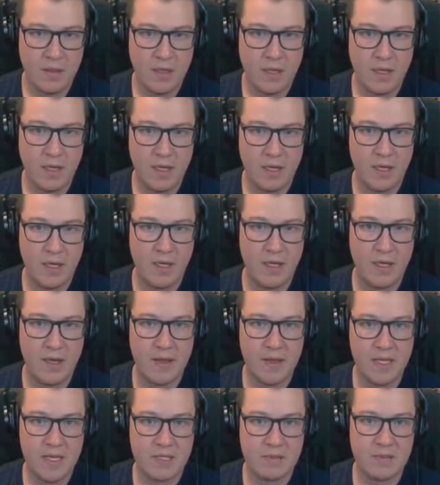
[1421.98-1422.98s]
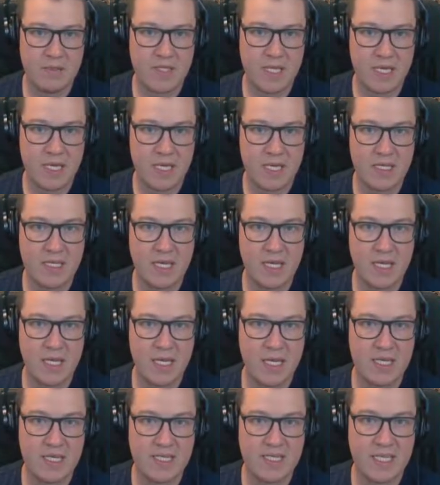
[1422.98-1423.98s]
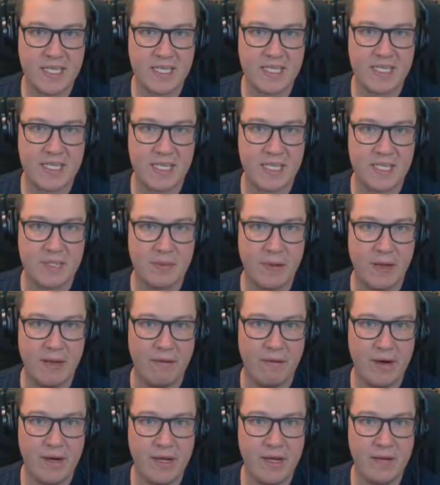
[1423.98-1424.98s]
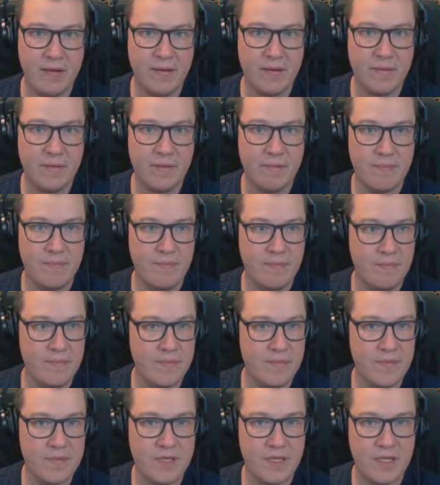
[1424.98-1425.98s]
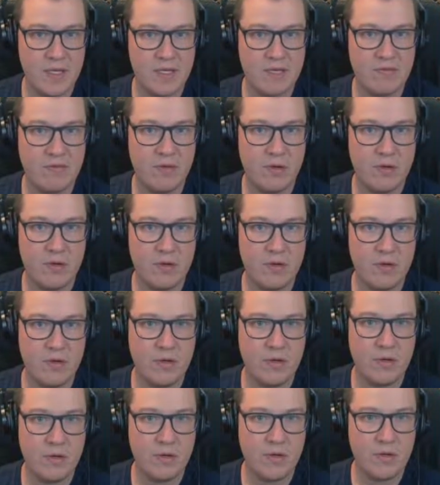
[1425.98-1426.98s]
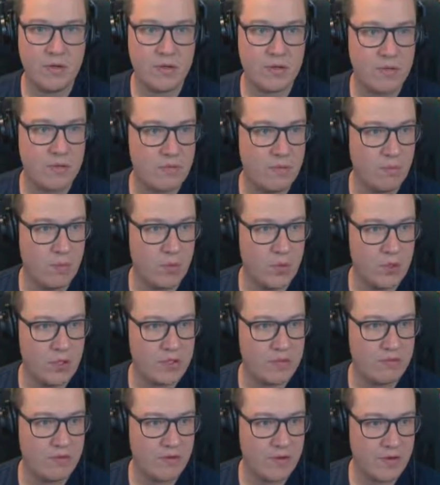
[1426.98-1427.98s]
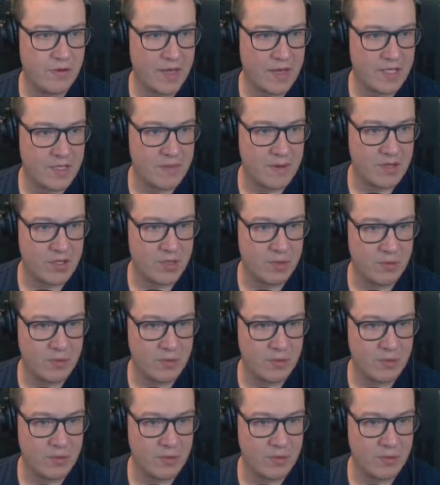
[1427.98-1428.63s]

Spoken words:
Now these ones they need acidity as well, right? It needs 4 wood, 4 of that special